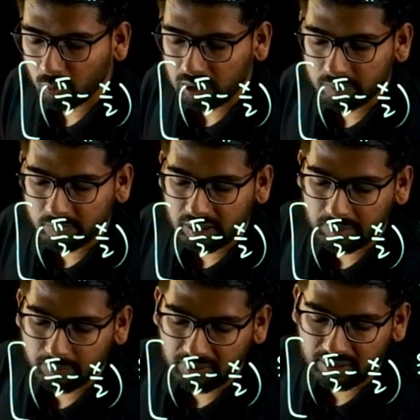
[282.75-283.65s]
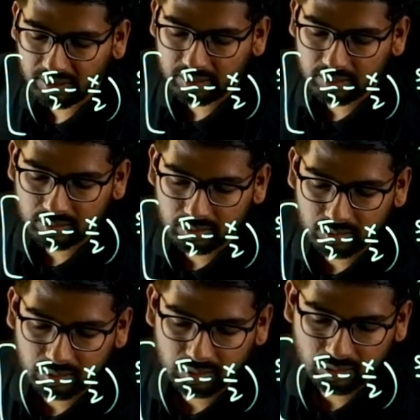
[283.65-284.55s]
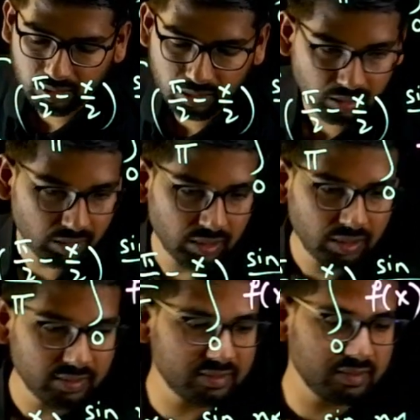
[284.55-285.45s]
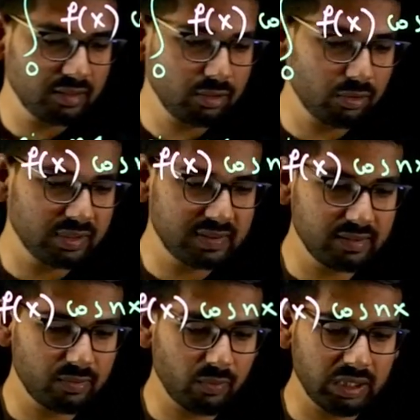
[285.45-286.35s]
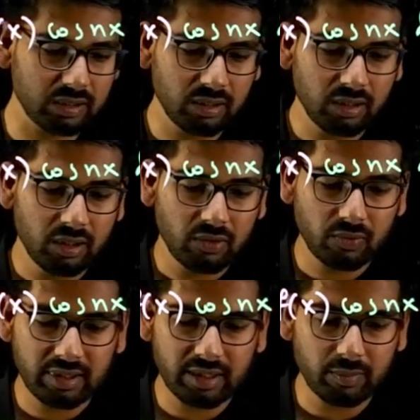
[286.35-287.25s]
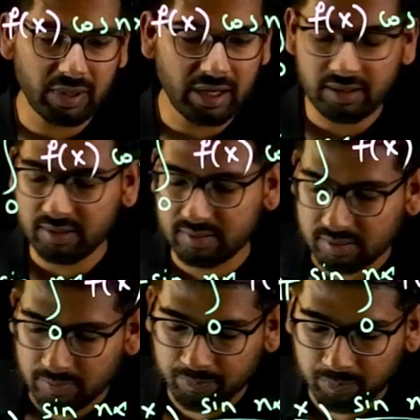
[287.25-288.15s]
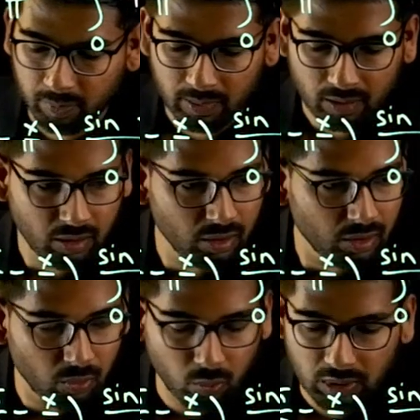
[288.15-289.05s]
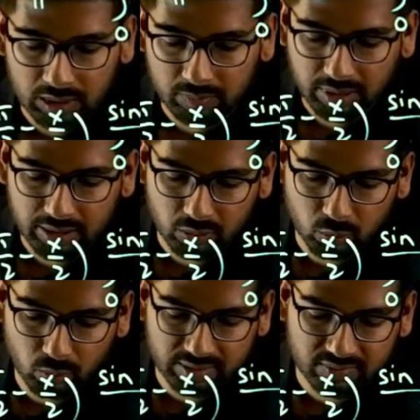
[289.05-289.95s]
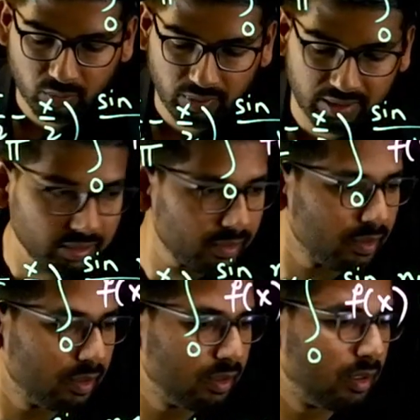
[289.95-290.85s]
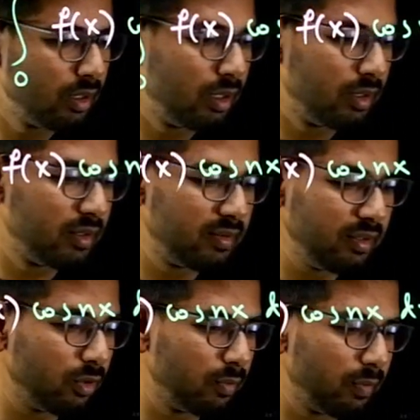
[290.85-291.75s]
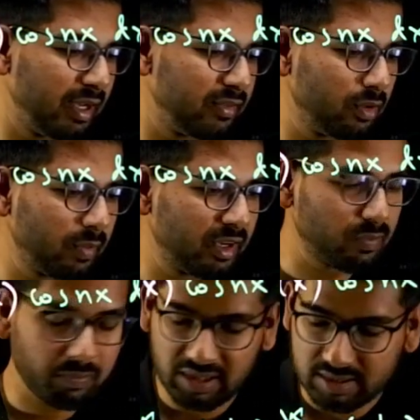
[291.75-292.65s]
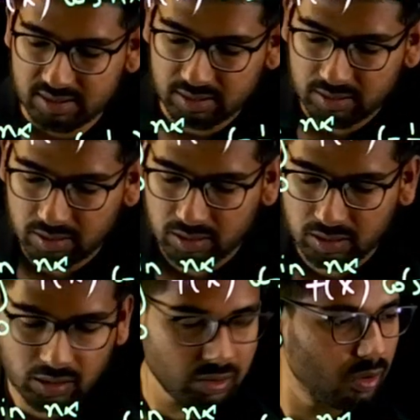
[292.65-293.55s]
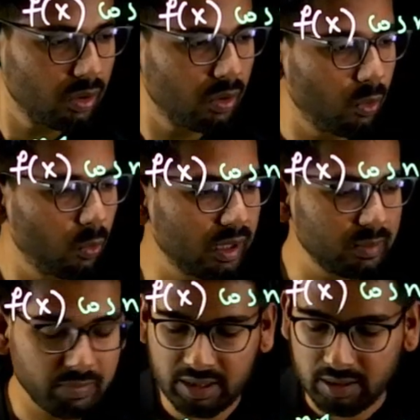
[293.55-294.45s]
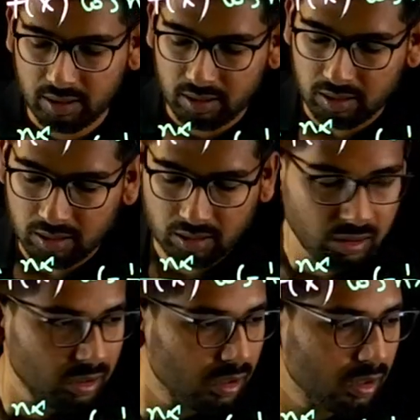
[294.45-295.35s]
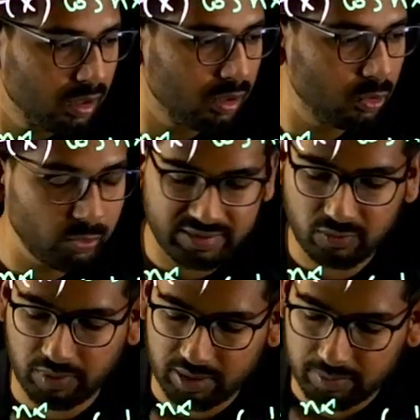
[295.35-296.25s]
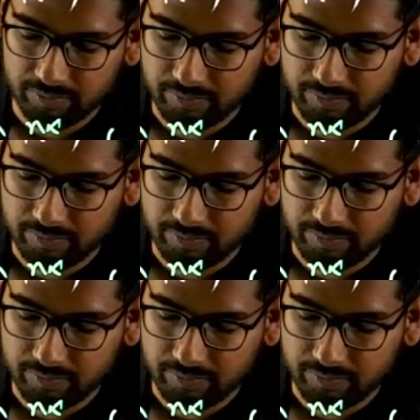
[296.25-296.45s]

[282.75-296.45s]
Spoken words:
1 by pi, this is 0, this is 1, so we will get minus 1 by 2n square, this is 0, minus into minus plus 1 by 2n square.